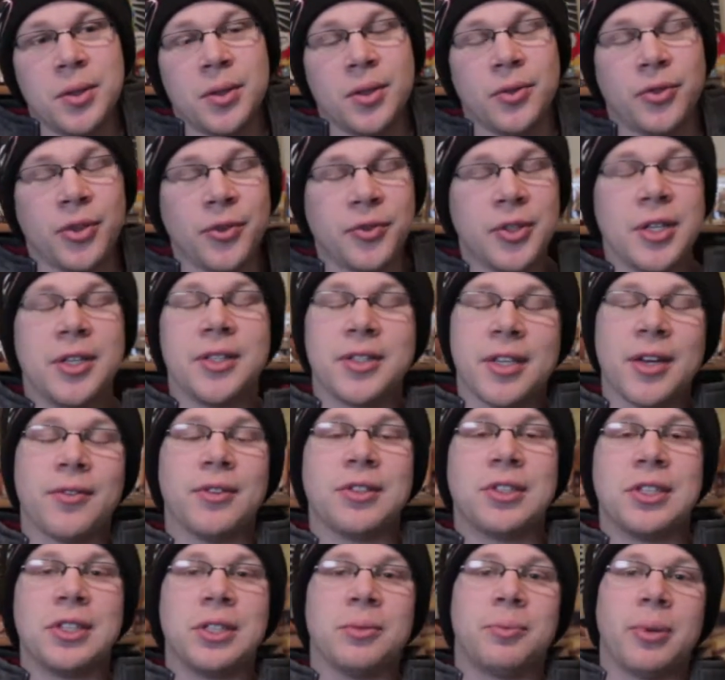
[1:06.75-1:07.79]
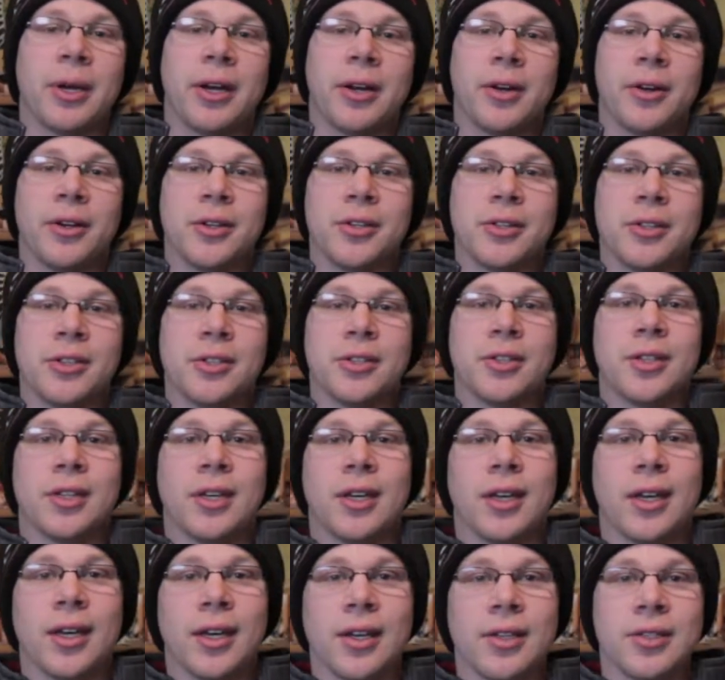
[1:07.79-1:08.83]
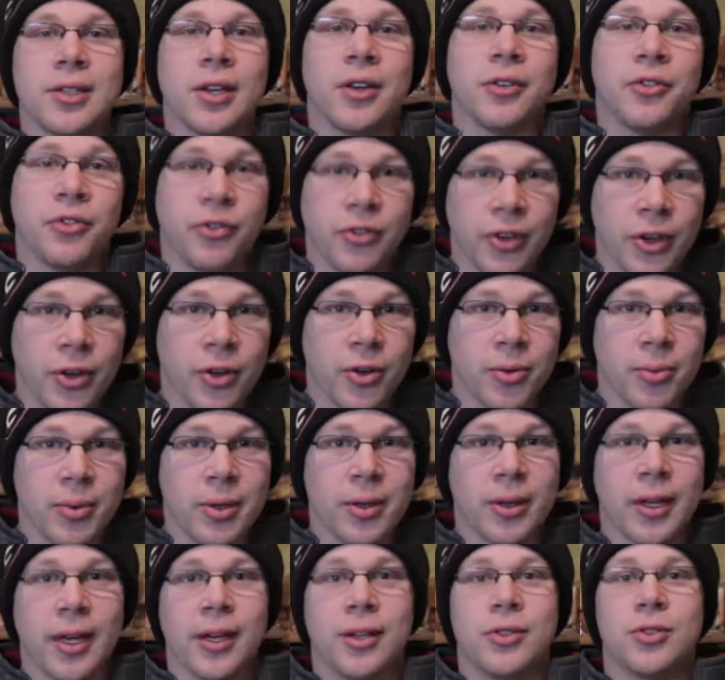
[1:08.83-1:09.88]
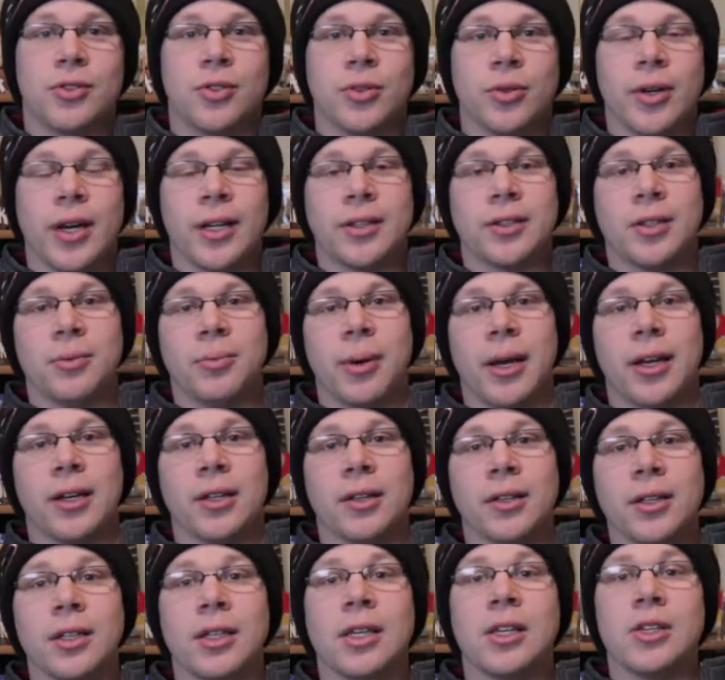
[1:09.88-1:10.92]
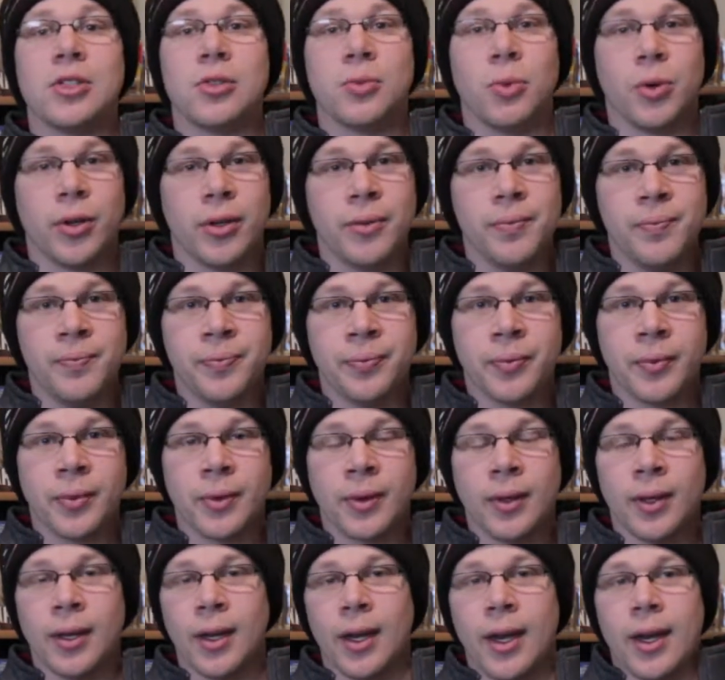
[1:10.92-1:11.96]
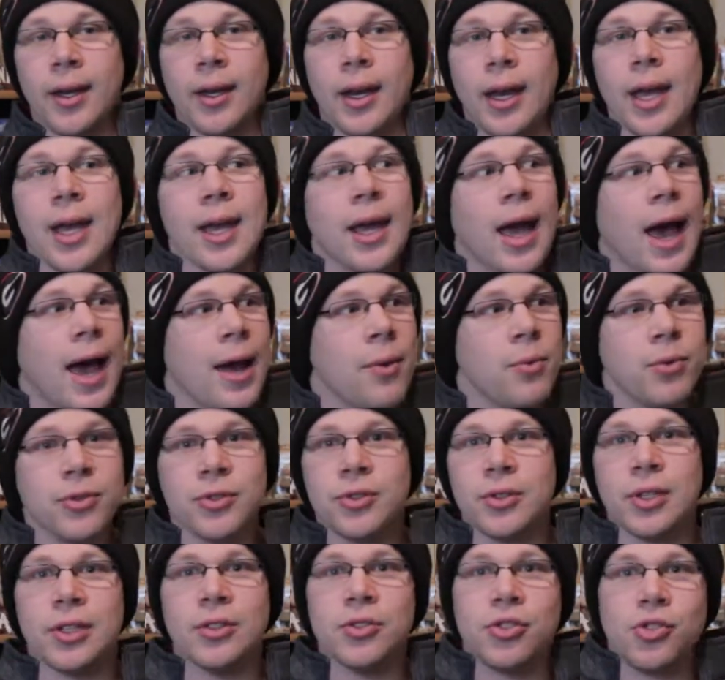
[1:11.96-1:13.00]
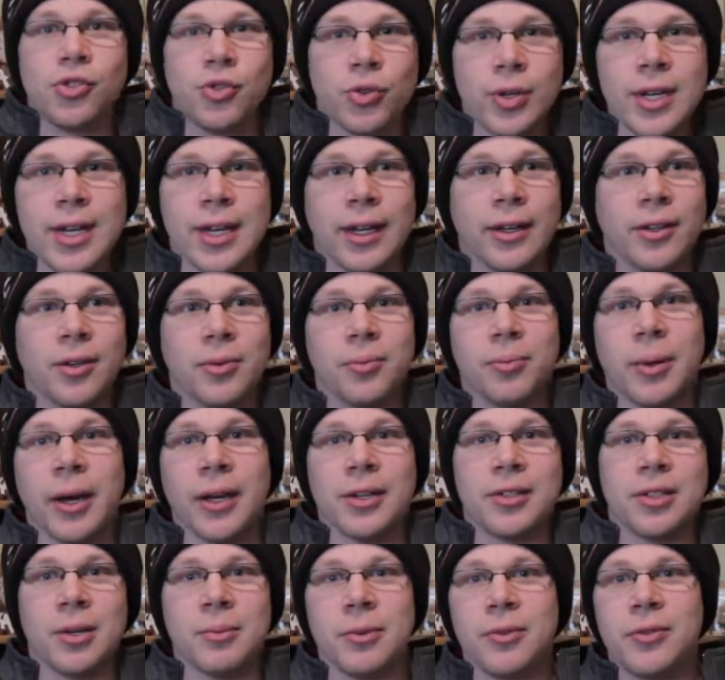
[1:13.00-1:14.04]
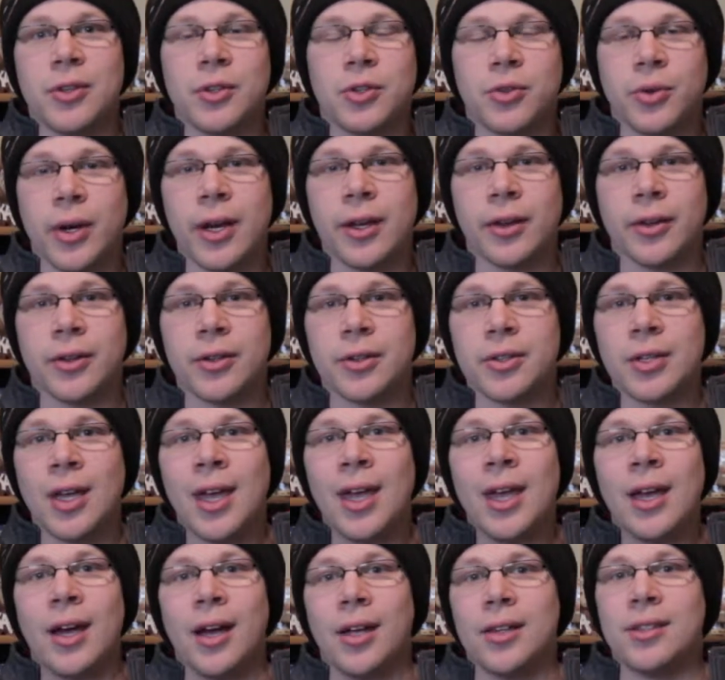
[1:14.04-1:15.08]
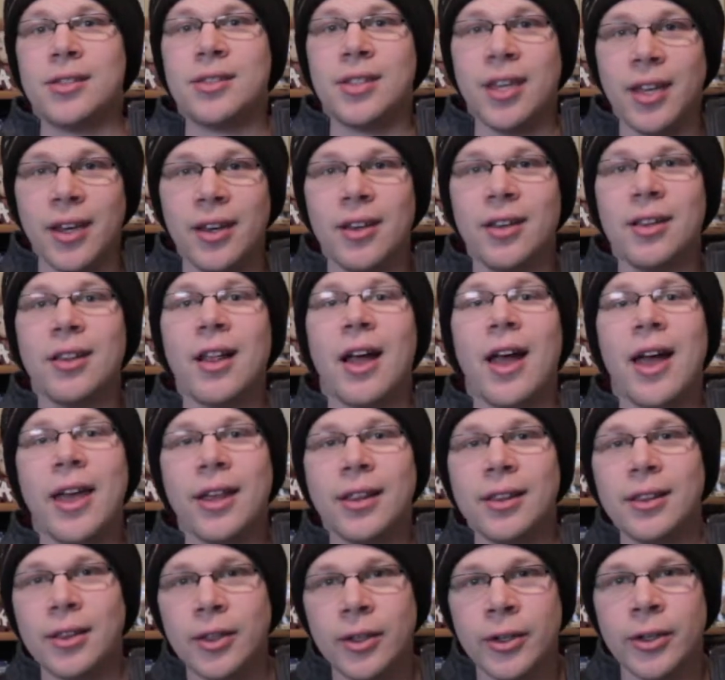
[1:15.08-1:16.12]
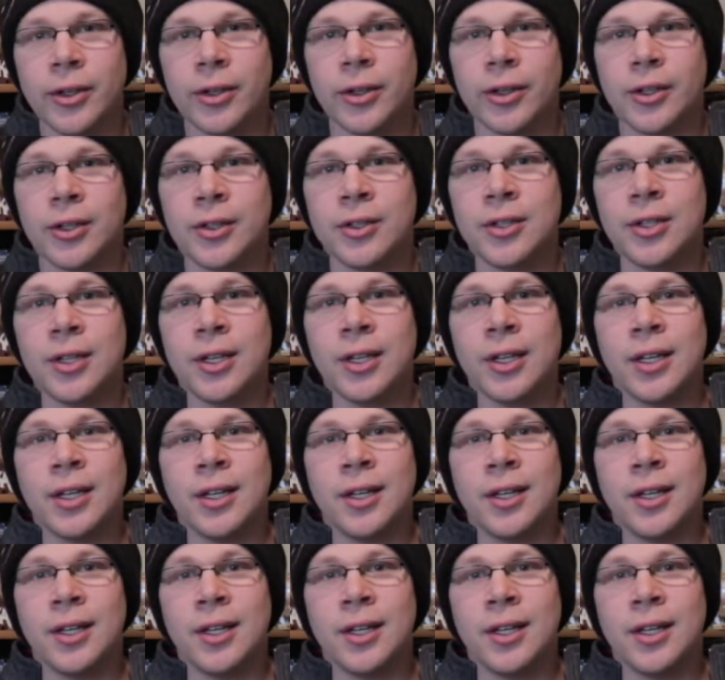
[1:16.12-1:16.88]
The 1517 to Paris is a film that is directed by Clint Eastwood. And hey, I was intrigued by some of the trailers until I learned